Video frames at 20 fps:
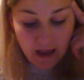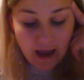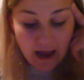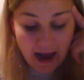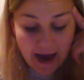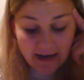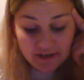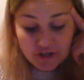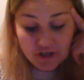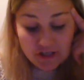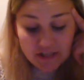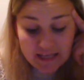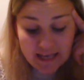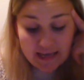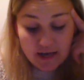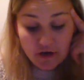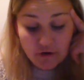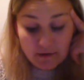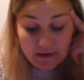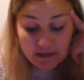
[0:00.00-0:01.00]
"I just think
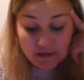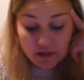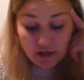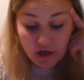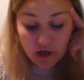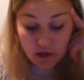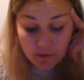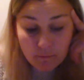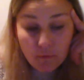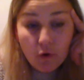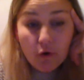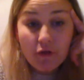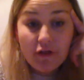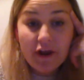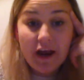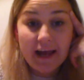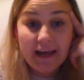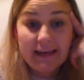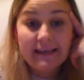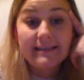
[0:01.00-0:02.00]
you need to learn more than
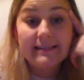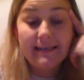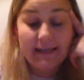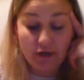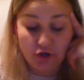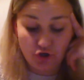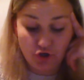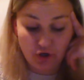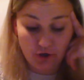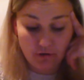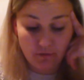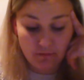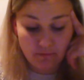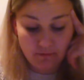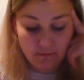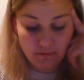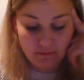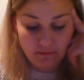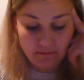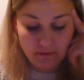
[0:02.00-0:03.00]
I can teach you,"
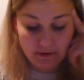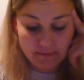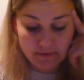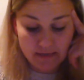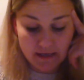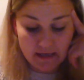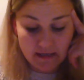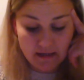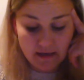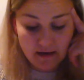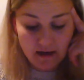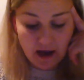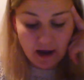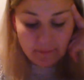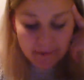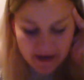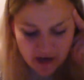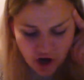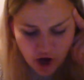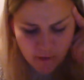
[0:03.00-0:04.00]
Mum said. "I
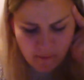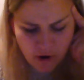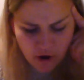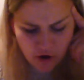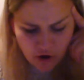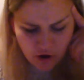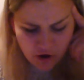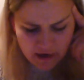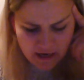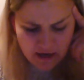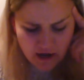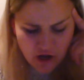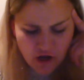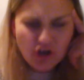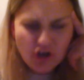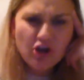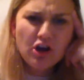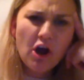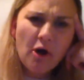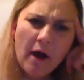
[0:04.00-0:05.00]
mean, come on, Oggy.
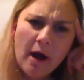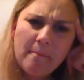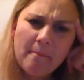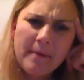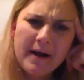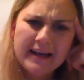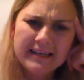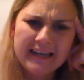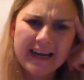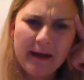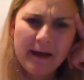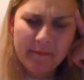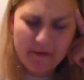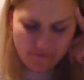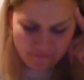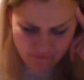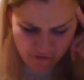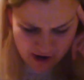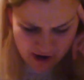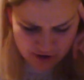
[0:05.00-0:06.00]
You know how bad I am at
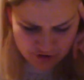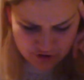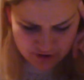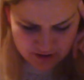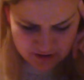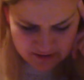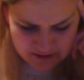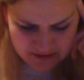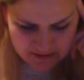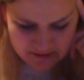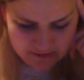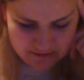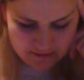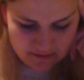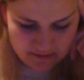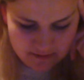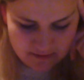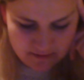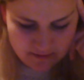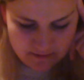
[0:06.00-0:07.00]
fractions."
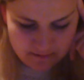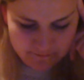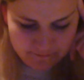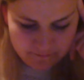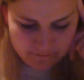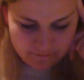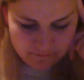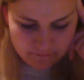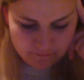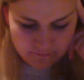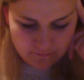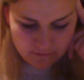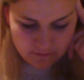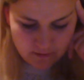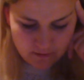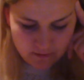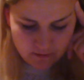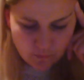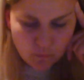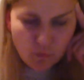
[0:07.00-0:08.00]

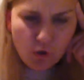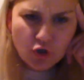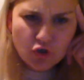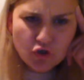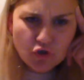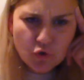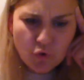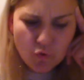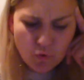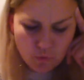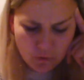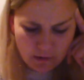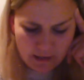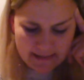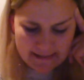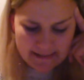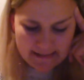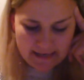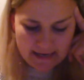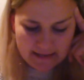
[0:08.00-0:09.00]
"What school?" I
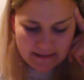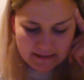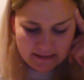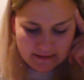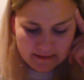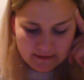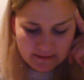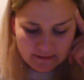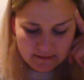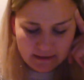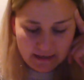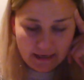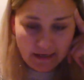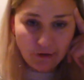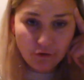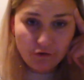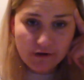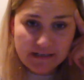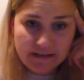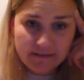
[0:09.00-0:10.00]
said, and I
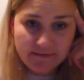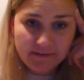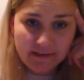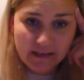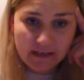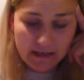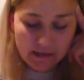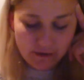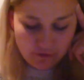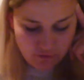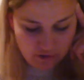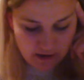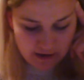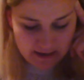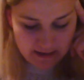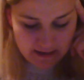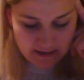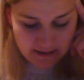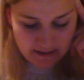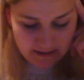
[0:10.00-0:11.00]
already felt like
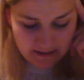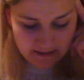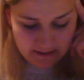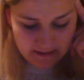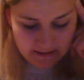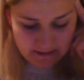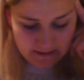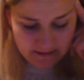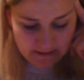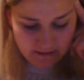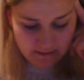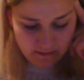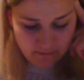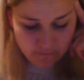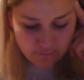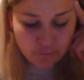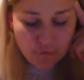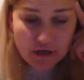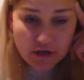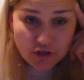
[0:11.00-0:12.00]
crying.
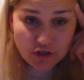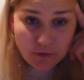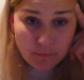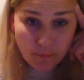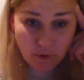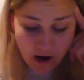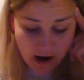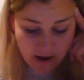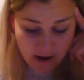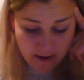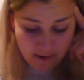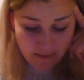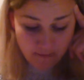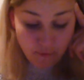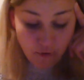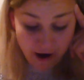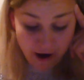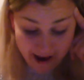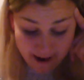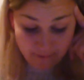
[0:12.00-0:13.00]
"Breacher
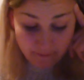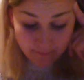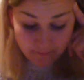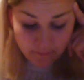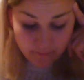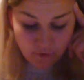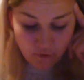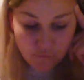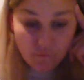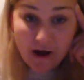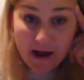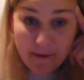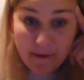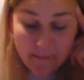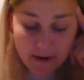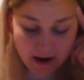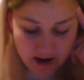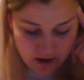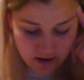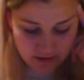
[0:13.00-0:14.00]
Prep, right
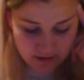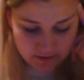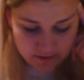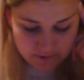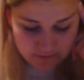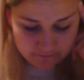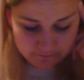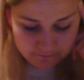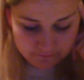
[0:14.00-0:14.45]
by us."